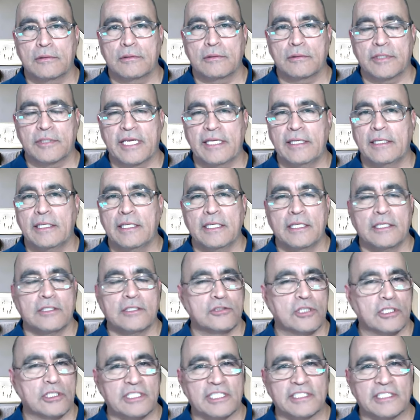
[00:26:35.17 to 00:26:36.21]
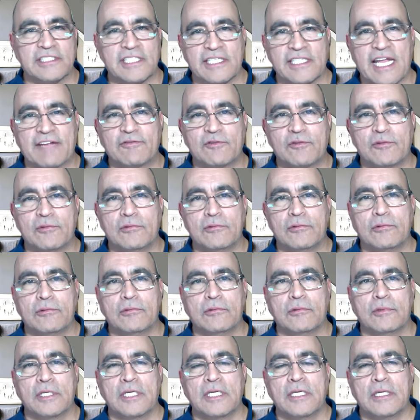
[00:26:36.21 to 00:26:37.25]
Okay, so it doesn't have
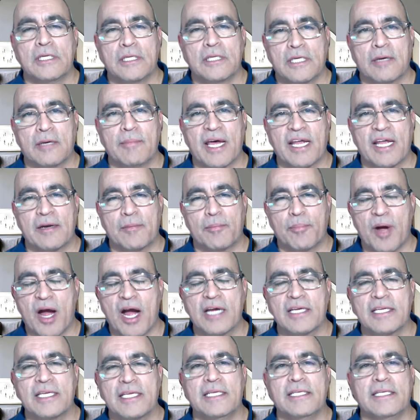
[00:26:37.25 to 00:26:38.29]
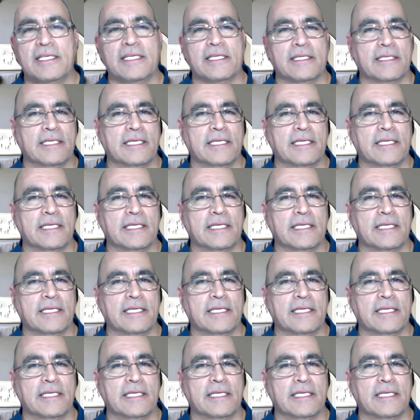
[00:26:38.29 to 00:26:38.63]
to come out of pocket.